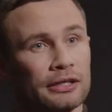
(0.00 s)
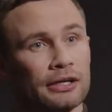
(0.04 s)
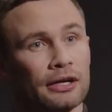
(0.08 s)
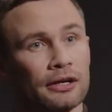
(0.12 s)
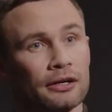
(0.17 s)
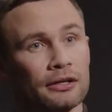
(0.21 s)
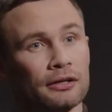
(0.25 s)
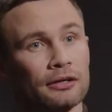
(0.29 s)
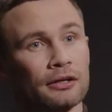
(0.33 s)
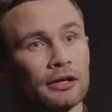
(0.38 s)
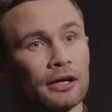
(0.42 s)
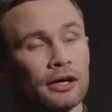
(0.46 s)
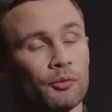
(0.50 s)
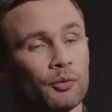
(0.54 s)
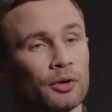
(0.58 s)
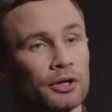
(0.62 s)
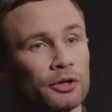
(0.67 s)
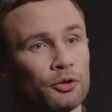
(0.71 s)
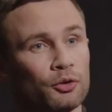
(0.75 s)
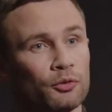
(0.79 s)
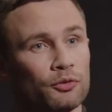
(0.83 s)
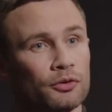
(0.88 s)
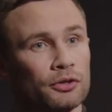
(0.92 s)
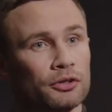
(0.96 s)
you got a, a
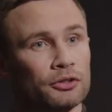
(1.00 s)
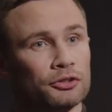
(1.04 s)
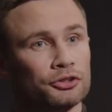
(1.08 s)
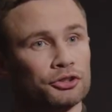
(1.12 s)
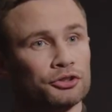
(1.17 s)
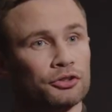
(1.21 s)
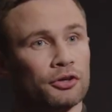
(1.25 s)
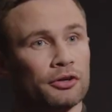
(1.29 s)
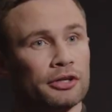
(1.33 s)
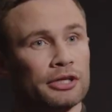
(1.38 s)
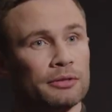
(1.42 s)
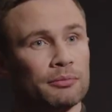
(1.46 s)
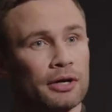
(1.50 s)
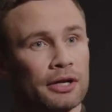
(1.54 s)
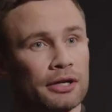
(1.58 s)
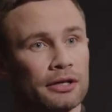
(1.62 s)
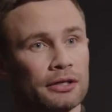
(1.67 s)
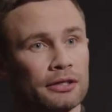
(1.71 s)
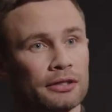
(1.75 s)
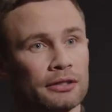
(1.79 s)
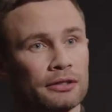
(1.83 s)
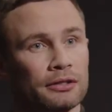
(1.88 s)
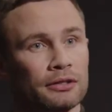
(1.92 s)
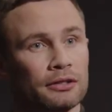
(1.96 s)
win over Seanie
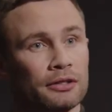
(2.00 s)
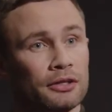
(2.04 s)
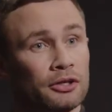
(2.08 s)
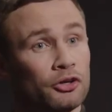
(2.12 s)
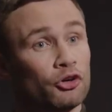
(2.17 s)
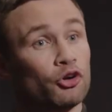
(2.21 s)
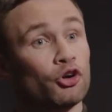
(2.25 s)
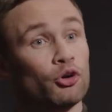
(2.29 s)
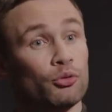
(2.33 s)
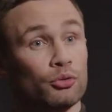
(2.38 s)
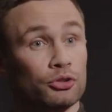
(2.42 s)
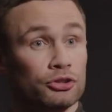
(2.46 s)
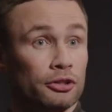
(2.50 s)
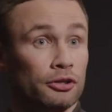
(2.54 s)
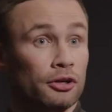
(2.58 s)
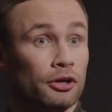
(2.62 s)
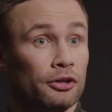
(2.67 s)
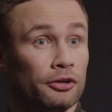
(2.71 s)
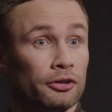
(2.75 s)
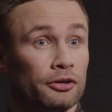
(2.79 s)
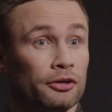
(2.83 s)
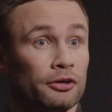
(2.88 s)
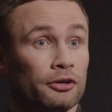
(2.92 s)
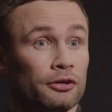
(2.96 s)
Monaghan, who was
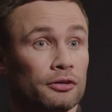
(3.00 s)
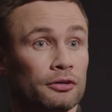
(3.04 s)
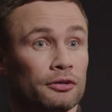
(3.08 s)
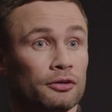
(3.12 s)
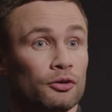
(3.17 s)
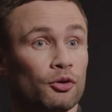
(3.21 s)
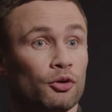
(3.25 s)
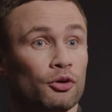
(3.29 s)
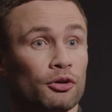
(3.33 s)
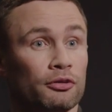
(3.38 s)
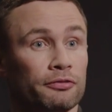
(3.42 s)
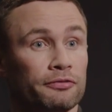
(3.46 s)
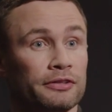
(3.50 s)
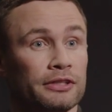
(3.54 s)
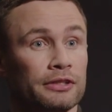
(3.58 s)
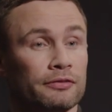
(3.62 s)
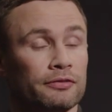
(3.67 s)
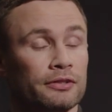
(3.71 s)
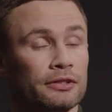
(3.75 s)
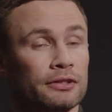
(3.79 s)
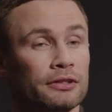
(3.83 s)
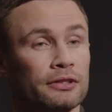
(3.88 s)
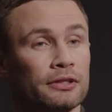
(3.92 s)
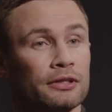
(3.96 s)
another local
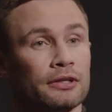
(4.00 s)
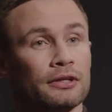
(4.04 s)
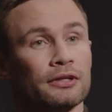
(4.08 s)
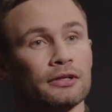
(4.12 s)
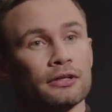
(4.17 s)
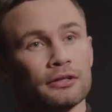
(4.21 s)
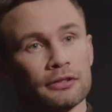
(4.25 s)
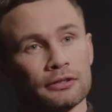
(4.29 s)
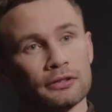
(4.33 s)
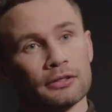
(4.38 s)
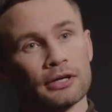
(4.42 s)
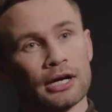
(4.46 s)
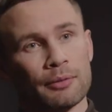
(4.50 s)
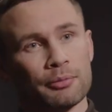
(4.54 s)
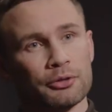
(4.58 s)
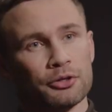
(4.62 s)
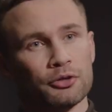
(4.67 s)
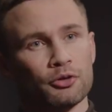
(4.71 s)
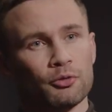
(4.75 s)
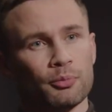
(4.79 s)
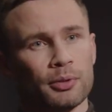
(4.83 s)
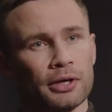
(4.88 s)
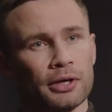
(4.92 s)
favourite. Happy to go